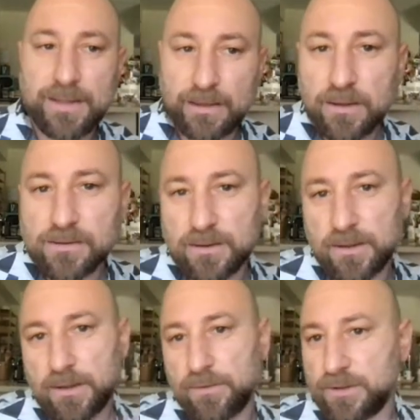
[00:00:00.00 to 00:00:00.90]
the date
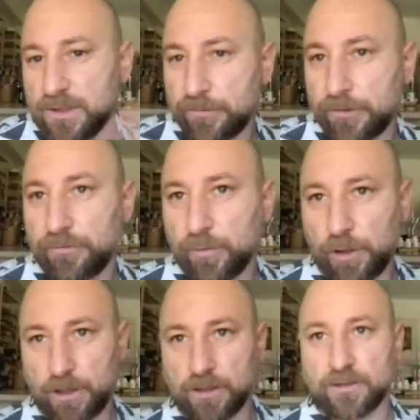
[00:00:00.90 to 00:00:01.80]
listed was
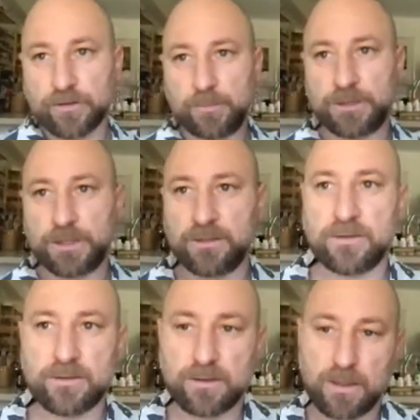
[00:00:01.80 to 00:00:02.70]
different from one of the
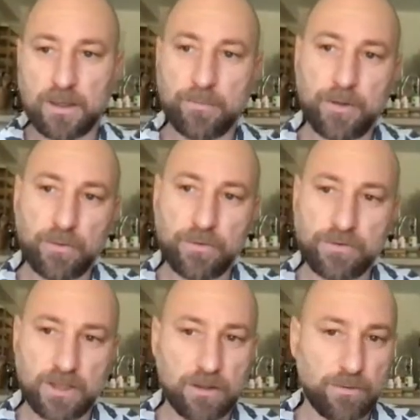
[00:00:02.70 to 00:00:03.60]
descriptions.
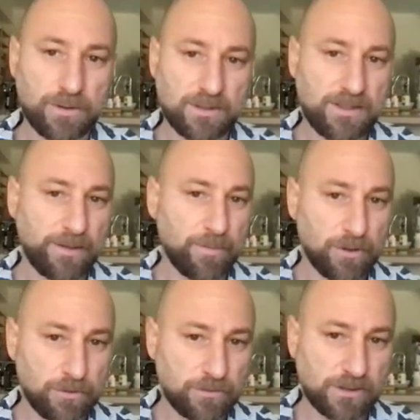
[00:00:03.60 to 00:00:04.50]
Always go with the
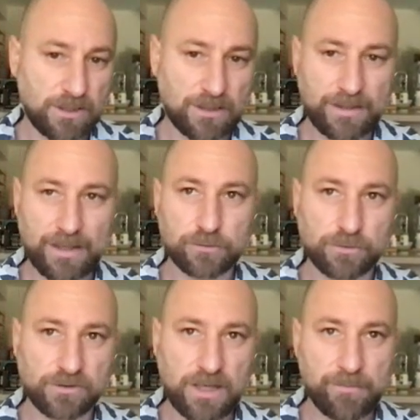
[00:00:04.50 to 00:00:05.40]
date posted on the
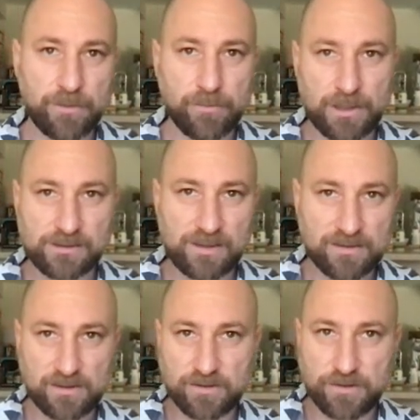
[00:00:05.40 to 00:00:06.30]
actual assignment when
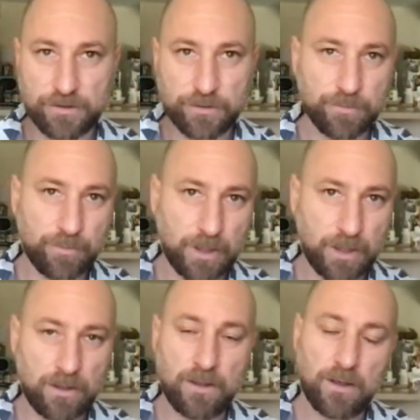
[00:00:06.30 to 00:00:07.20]
it says it's due,
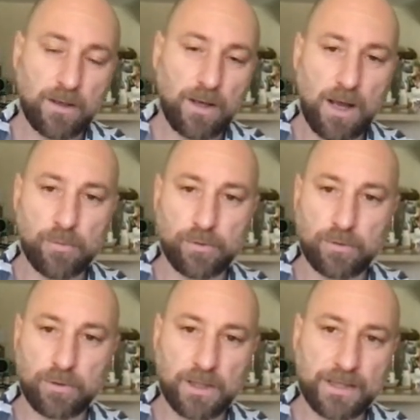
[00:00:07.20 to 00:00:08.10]
but
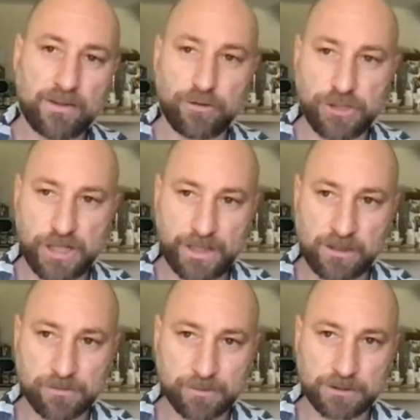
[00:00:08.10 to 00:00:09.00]
I'll get those
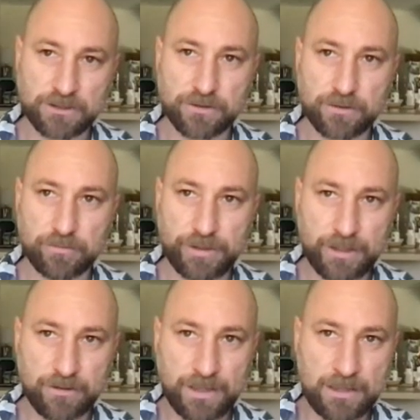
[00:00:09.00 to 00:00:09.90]
changed. But just
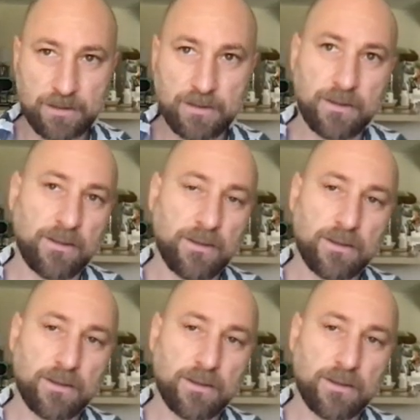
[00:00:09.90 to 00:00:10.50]
to reiterate,